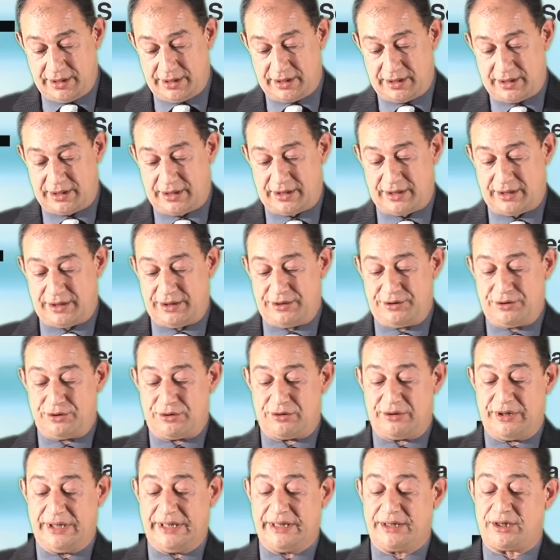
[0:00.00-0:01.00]
uh,
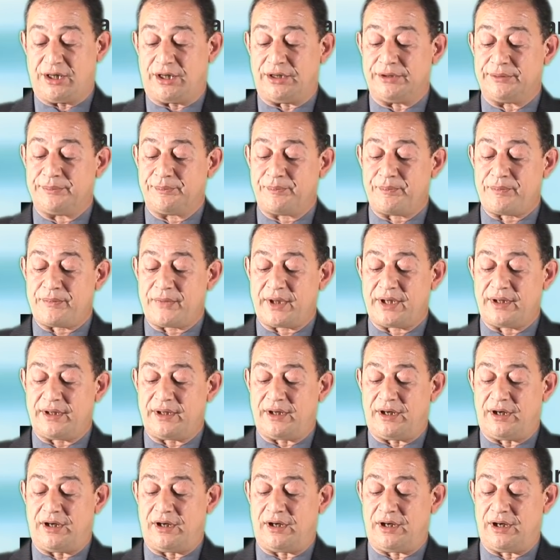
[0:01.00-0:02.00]
your link on
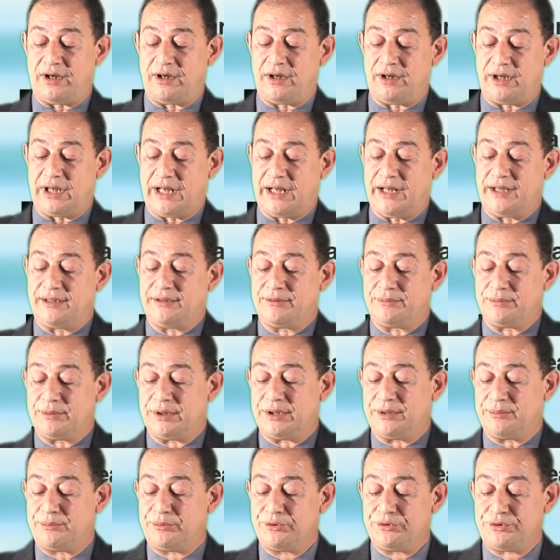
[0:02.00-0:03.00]
uh, and
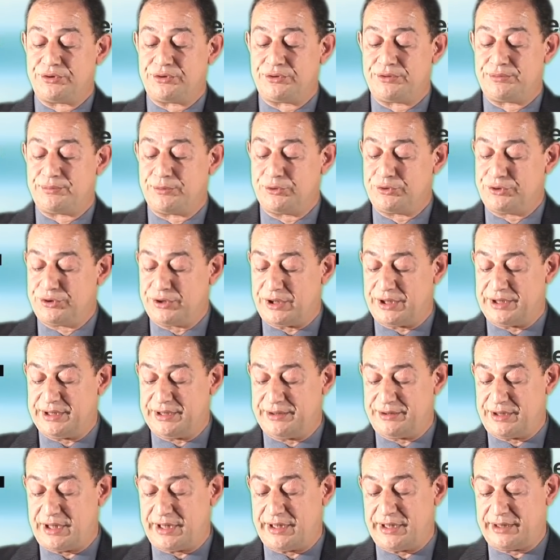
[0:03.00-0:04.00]
uh, put, put you on
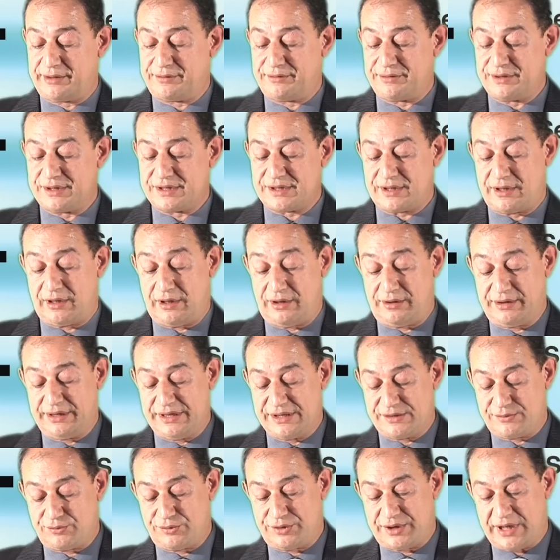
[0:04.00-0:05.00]
their directories. All
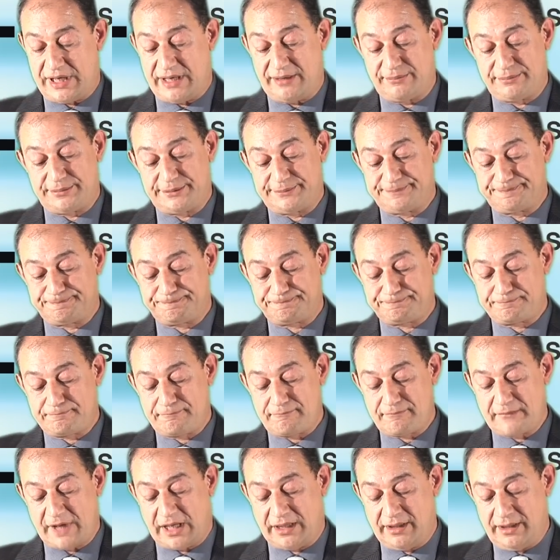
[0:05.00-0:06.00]
these would help.
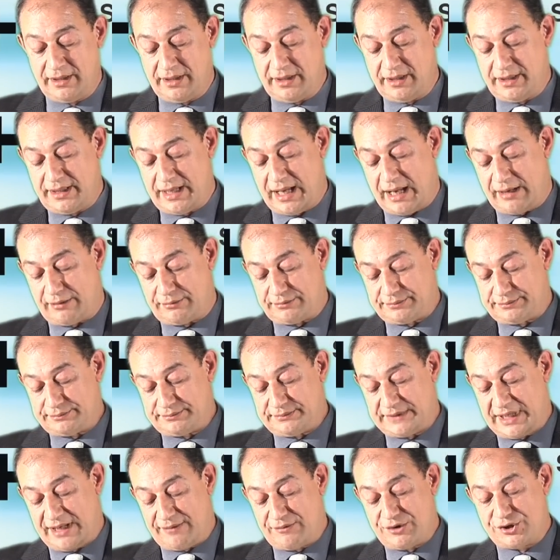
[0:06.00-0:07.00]
Now,
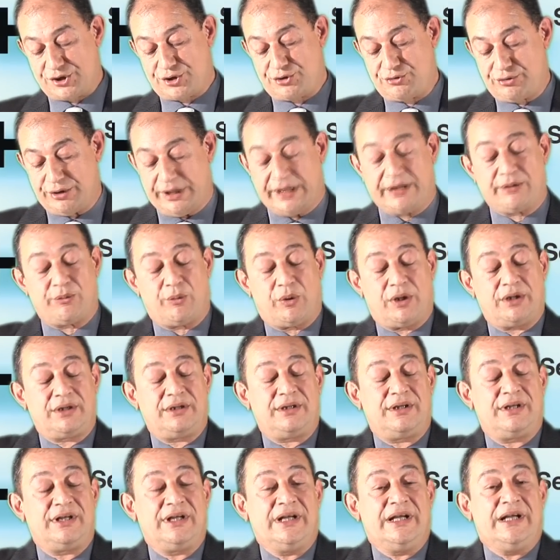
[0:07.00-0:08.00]
that was a quick one.
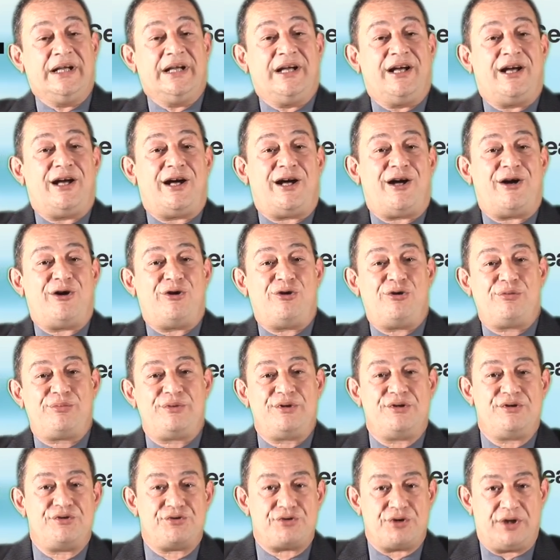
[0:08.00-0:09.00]
I hope
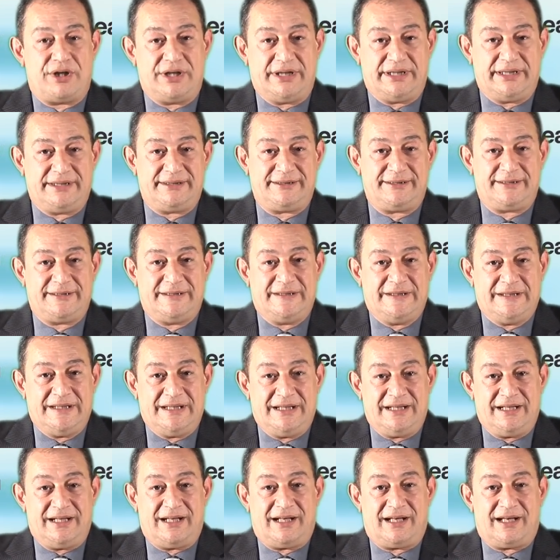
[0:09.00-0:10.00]
you enjoyed it,
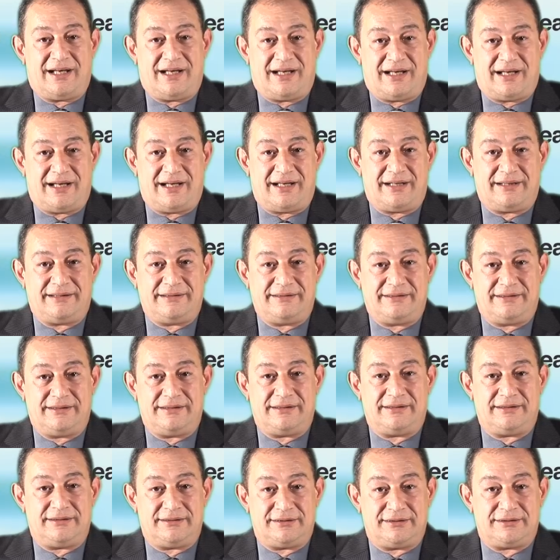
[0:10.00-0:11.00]
and
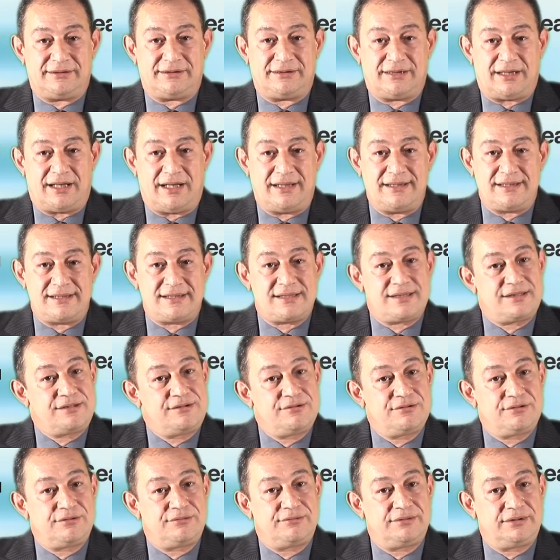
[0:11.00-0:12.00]
uh, I see
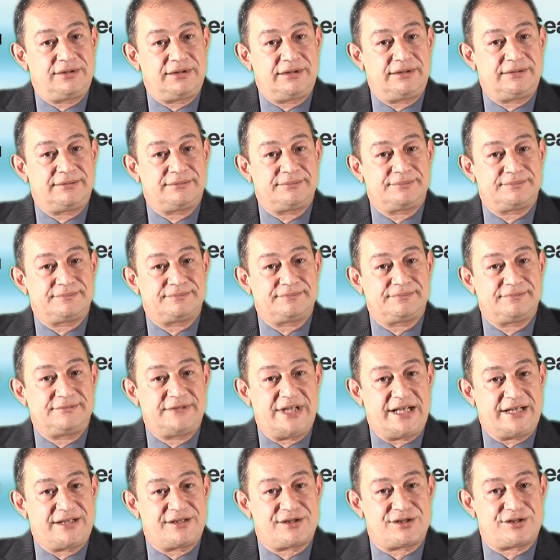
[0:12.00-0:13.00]
you over
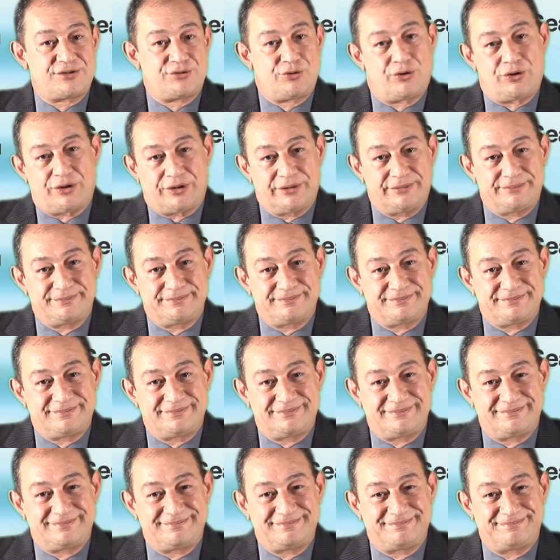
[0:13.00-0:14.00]
next talk.
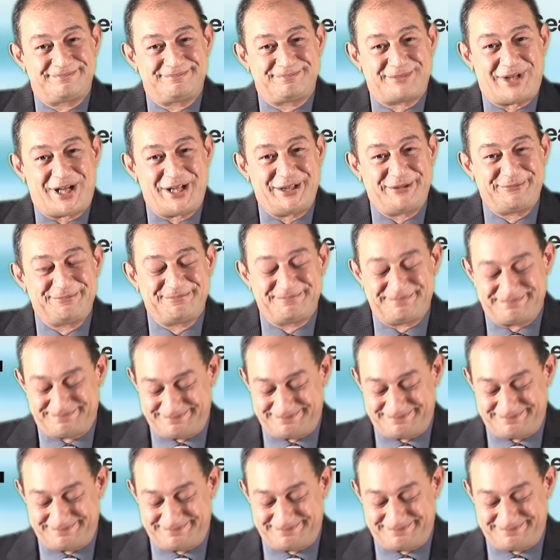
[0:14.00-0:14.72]
Bye.